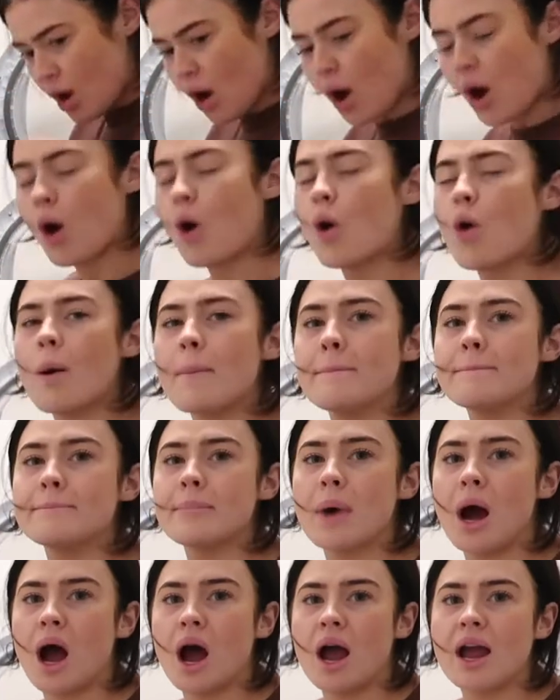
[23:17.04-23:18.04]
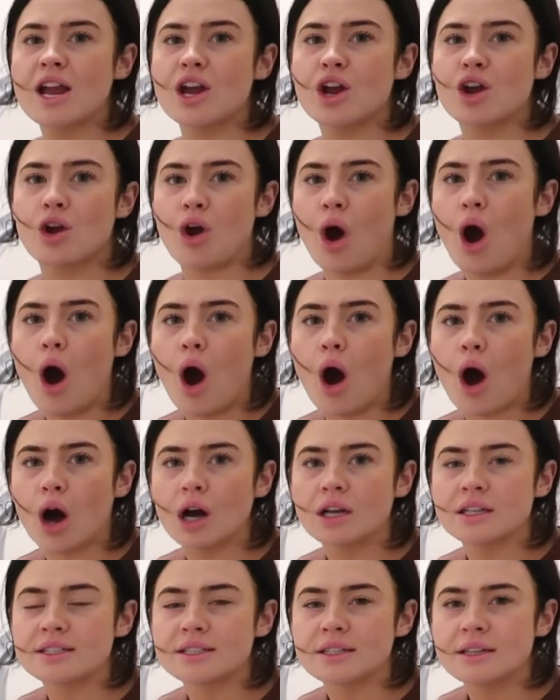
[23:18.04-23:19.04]
Oh my
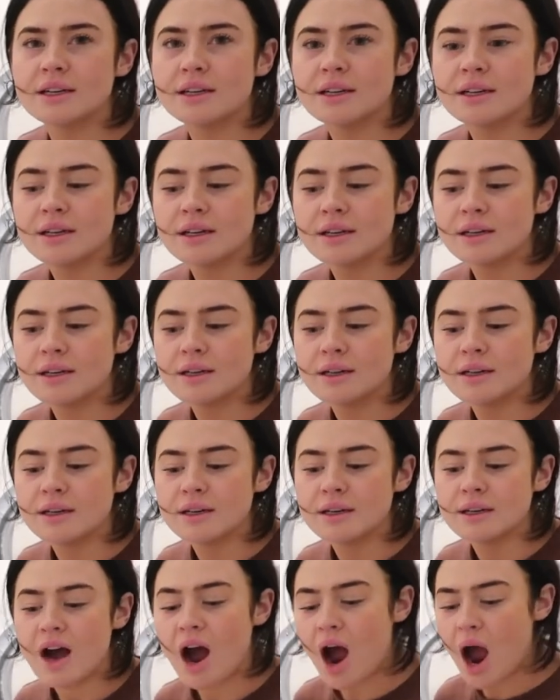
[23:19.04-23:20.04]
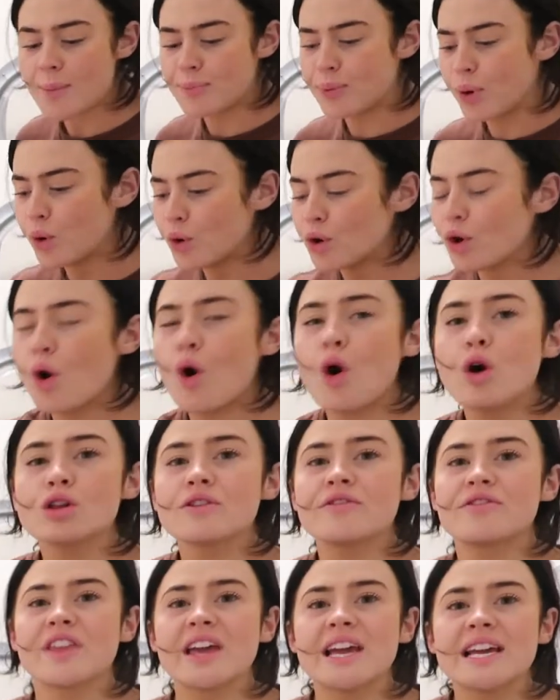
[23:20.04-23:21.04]
god. I put
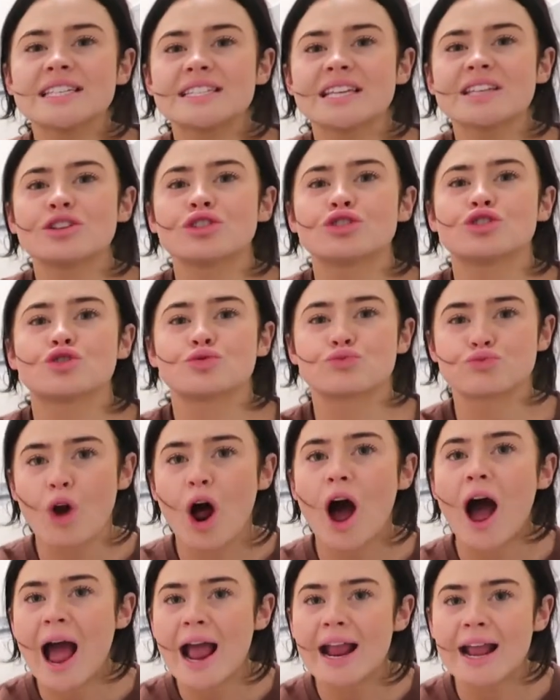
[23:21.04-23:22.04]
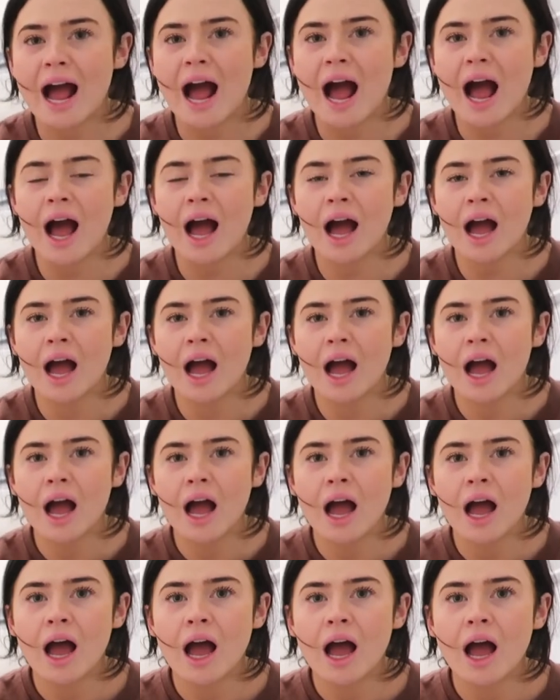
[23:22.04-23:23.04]
all of these in the dryer.
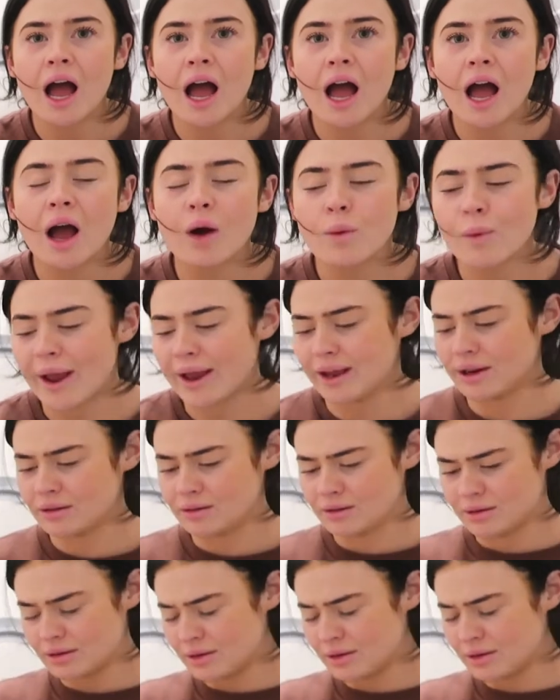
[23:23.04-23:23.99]
Wait.